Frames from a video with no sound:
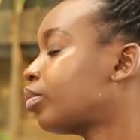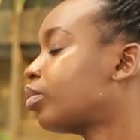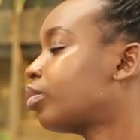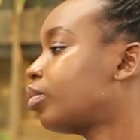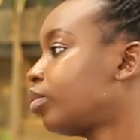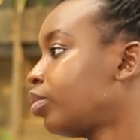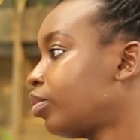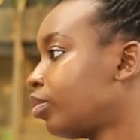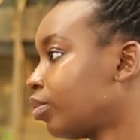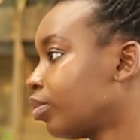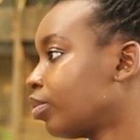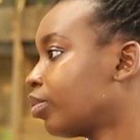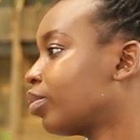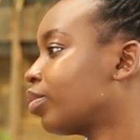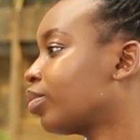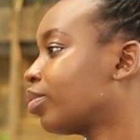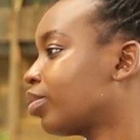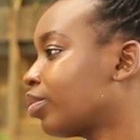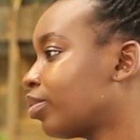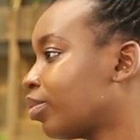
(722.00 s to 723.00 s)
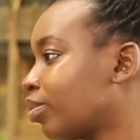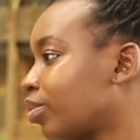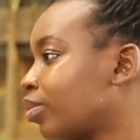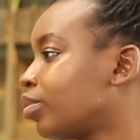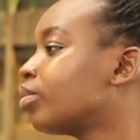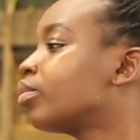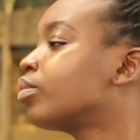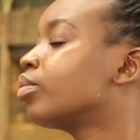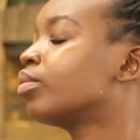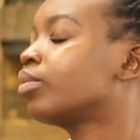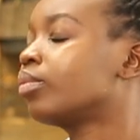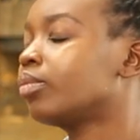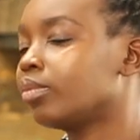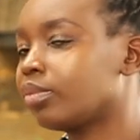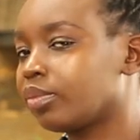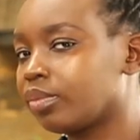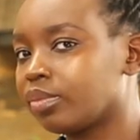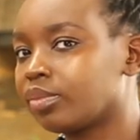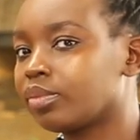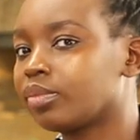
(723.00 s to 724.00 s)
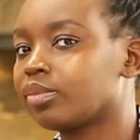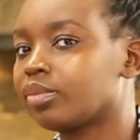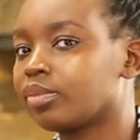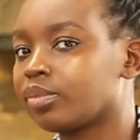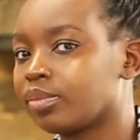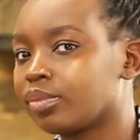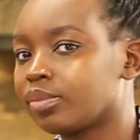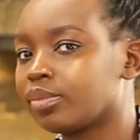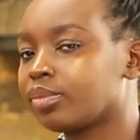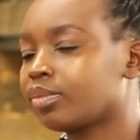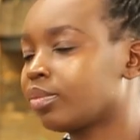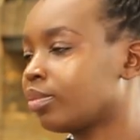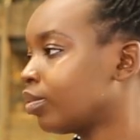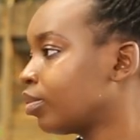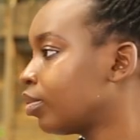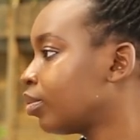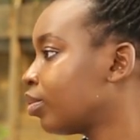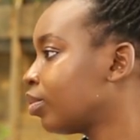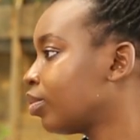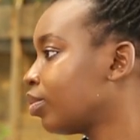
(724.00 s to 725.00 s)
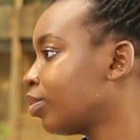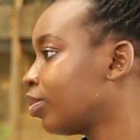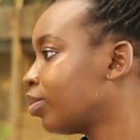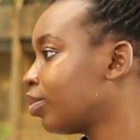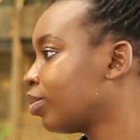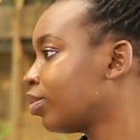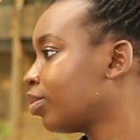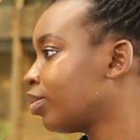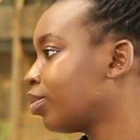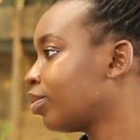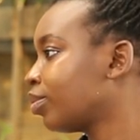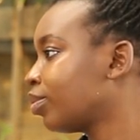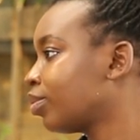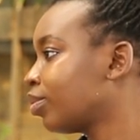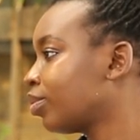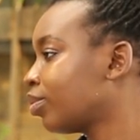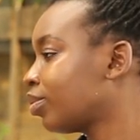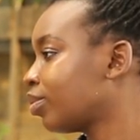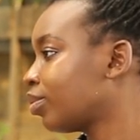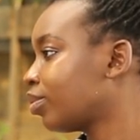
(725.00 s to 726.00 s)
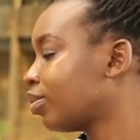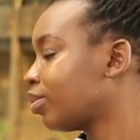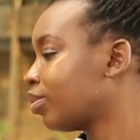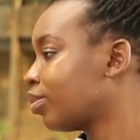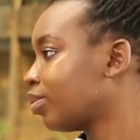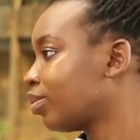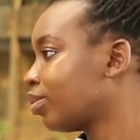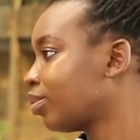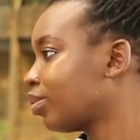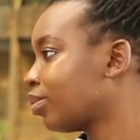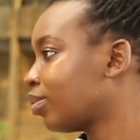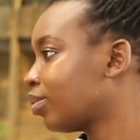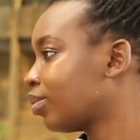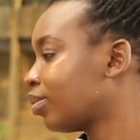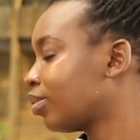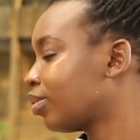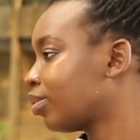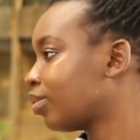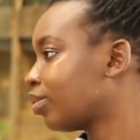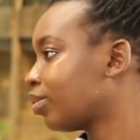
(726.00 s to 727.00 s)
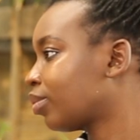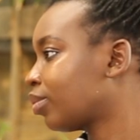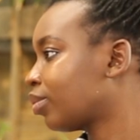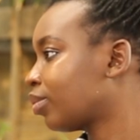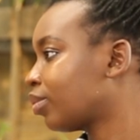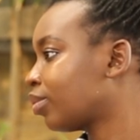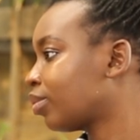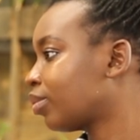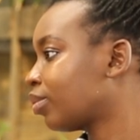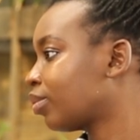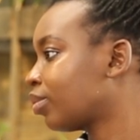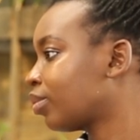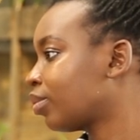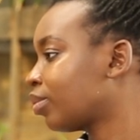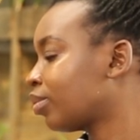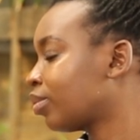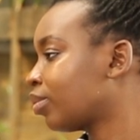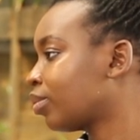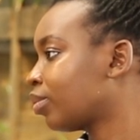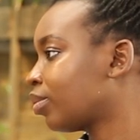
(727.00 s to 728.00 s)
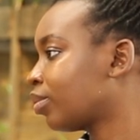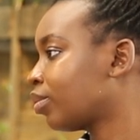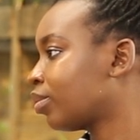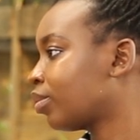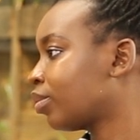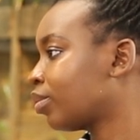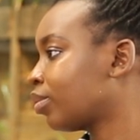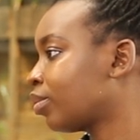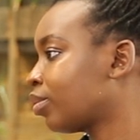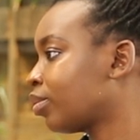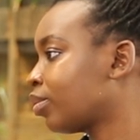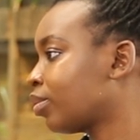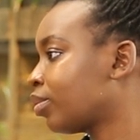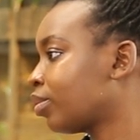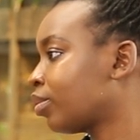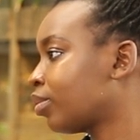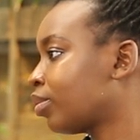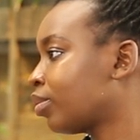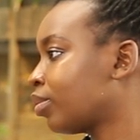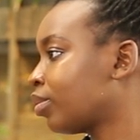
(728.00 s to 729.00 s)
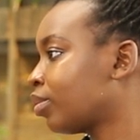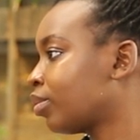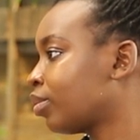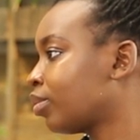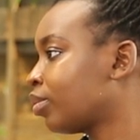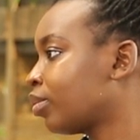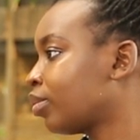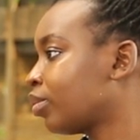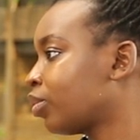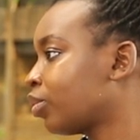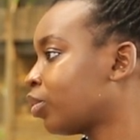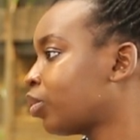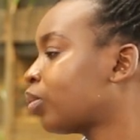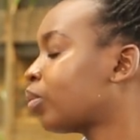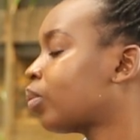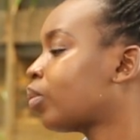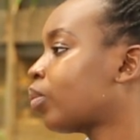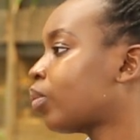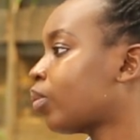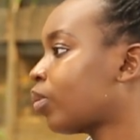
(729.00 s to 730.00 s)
The person shown says nothing.